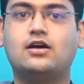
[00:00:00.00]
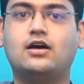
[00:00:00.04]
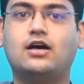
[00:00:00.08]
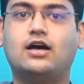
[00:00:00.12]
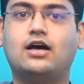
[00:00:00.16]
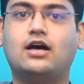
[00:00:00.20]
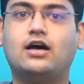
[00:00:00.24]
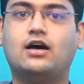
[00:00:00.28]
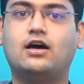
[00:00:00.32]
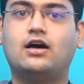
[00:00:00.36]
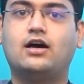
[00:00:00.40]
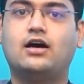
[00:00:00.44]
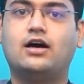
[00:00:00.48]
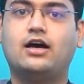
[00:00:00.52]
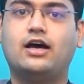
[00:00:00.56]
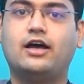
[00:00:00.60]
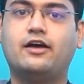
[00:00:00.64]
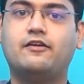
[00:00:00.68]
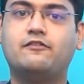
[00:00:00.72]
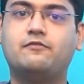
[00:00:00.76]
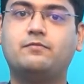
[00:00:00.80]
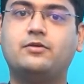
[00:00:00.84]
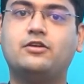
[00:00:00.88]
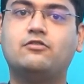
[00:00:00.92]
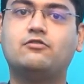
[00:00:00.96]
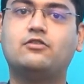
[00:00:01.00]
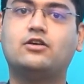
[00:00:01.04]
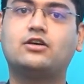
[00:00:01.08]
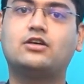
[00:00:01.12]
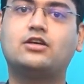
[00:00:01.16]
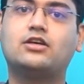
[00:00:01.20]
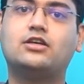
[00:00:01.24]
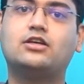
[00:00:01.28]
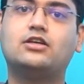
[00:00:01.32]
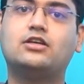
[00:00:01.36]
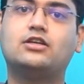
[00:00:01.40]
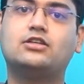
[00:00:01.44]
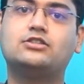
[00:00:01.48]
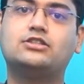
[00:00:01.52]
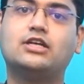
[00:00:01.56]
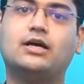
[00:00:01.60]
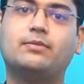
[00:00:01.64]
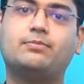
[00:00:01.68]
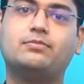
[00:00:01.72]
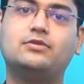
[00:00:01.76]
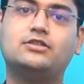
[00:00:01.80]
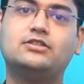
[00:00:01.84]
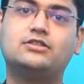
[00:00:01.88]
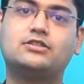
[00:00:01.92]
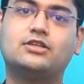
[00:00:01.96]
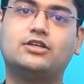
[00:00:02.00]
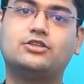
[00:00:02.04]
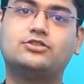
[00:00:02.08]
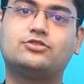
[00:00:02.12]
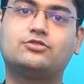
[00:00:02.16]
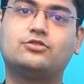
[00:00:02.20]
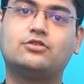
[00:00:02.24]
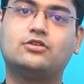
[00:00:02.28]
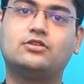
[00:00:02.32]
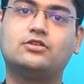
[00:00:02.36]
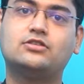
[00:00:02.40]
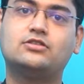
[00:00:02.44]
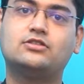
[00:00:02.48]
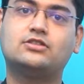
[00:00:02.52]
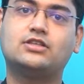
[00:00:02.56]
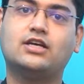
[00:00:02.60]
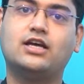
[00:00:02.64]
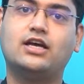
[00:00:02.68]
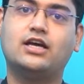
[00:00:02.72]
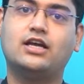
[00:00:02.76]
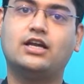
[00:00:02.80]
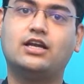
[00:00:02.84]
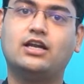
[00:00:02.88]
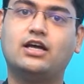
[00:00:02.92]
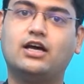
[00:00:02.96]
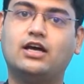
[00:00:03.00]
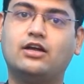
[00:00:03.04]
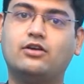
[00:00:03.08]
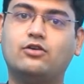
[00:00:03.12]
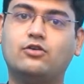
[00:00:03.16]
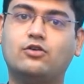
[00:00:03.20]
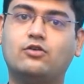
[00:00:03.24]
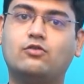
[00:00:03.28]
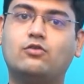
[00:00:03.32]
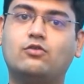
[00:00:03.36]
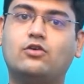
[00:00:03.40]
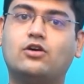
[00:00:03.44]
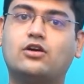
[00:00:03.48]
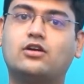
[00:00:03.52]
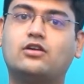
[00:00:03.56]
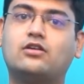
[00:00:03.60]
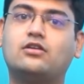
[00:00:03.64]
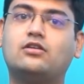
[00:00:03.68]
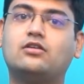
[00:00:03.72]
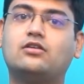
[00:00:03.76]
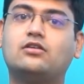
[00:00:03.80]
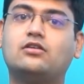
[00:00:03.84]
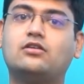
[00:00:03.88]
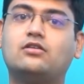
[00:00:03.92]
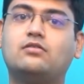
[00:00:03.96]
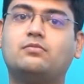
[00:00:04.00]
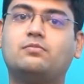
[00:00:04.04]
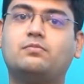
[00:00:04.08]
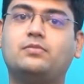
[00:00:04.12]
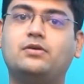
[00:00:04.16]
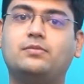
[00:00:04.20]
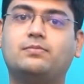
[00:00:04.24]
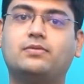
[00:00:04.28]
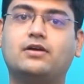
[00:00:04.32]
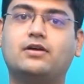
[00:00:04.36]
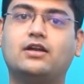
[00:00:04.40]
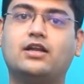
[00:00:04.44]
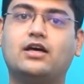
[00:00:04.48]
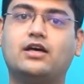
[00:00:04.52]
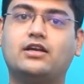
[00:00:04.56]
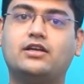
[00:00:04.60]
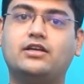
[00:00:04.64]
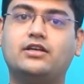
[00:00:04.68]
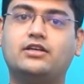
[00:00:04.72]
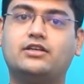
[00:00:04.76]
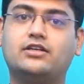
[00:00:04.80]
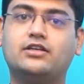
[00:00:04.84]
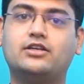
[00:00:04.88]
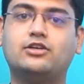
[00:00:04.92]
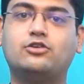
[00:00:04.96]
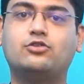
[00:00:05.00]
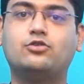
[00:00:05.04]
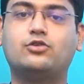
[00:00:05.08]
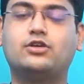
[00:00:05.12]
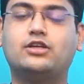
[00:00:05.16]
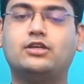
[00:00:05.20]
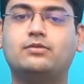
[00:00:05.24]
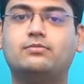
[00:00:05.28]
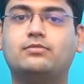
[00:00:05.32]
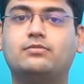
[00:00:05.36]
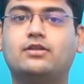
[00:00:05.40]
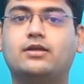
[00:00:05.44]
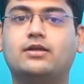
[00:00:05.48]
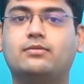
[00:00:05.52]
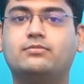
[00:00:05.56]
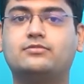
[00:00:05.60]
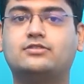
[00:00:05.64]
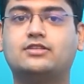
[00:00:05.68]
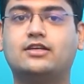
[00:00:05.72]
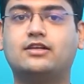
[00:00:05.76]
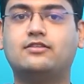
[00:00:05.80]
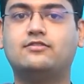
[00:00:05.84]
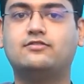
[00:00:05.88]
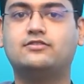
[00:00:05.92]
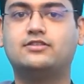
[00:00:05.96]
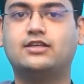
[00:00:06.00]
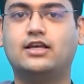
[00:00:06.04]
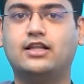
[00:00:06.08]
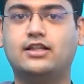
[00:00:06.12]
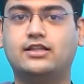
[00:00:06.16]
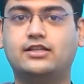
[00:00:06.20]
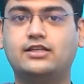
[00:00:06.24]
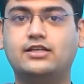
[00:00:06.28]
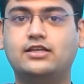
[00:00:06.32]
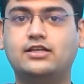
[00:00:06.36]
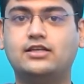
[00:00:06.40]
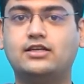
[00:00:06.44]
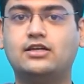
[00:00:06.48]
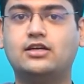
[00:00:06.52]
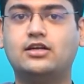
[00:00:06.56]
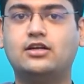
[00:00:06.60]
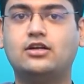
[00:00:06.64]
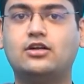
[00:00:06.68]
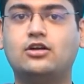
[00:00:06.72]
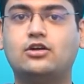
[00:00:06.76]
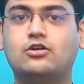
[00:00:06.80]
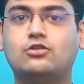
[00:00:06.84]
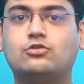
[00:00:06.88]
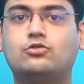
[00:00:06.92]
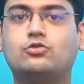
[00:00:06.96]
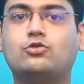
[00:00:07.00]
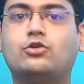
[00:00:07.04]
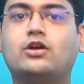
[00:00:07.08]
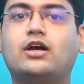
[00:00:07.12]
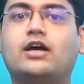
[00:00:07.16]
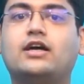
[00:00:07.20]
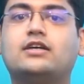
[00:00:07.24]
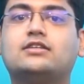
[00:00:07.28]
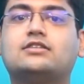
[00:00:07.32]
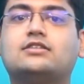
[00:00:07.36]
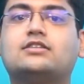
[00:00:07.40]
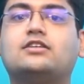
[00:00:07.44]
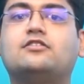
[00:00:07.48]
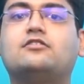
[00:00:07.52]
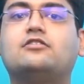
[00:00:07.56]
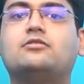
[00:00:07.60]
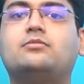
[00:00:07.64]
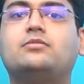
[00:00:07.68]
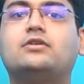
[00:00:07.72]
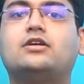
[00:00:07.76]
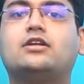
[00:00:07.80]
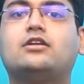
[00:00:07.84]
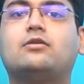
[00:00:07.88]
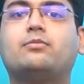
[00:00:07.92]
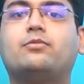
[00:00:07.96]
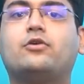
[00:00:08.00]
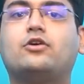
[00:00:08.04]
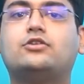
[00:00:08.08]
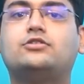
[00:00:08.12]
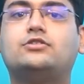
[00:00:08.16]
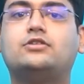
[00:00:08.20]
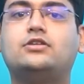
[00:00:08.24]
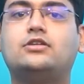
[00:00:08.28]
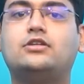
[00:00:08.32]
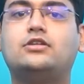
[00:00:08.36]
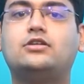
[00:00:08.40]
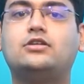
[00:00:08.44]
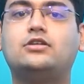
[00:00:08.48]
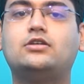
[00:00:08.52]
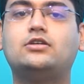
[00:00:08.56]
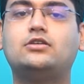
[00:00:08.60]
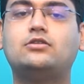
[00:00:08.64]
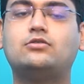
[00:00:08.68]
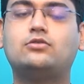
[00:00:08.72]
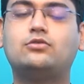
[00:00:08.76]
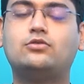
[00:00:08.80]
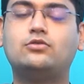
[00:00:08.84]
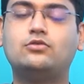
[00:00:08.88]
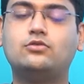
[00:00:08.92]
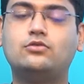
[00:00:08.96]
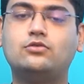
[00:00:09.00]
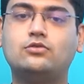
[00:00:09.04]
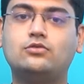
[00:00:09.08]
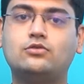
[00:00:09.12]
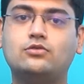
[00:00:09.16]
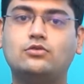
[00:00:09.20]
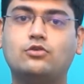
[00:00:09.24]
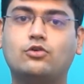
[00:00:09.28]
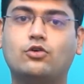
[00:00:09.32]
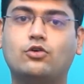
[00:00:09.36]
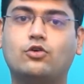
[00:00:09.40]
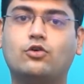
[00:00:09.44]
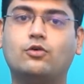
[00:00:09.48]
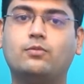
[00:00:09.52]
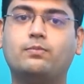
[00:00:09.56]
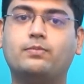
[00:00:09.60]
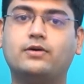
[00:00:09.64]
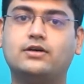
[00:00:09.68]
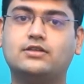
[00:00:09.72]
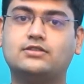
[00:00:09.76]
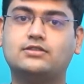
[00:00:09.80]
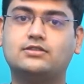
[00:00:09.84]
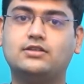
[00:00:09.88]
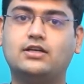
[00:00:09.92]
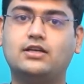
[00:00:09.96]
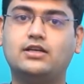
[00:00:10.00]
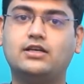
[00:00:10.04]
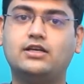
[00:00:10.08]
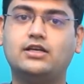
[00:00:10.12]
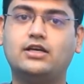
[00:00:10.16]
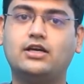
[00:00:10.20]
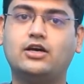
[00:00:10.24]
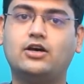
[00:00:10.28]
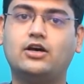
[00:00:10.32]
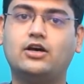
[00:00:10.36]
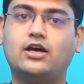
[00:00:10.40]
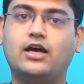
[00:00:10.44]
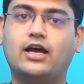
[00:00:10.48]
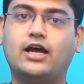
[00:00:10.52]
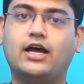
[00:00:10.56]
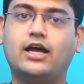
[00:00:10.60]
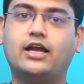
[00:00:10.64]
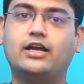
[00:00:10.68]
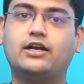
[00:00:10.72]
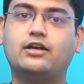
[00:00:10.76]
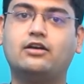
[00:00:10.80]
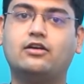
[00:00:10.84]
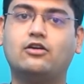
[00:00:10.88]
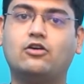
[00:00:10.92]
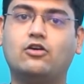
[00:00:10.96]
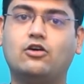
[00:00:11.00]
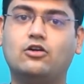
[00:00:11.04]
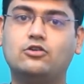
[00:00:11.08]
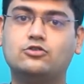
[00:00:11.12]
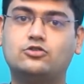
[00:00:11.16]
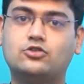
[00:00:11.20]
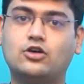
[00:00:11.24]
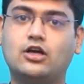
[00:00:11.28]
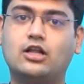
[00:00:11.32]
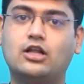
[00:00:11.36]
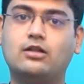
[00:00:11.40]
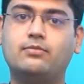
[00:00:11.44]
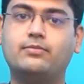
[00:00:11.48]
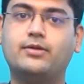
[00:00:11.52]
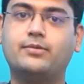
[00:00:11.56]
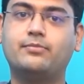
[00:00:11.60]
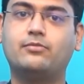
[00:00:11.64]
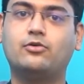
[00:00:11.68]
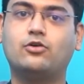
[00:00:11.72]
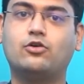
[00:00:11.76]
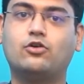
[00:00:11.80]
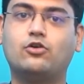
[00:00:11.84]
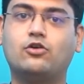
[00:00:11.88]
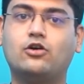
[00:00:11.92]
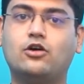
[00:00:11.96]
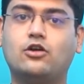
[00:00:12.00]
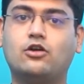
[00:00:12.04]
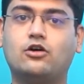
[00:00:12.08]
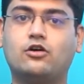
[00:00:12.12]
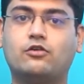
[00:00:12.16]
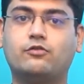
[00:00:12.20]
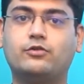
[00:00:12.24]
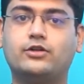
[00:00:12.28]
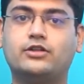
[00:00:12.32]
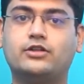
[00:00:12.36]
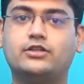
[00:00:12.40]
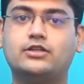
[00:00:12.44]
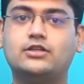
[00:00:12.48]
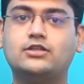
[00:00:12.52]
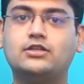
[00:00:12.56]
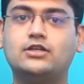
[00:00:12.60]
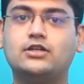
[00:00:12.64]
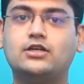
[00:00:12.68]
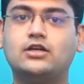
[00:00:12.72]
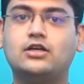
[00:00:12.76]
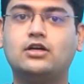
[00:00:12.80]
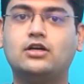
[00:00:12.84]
I've been working in a Japanese restaurant and I know what people are eating to keep themselves healthy. Turia has given me an opportunity to grow personally and also help them grow along with it.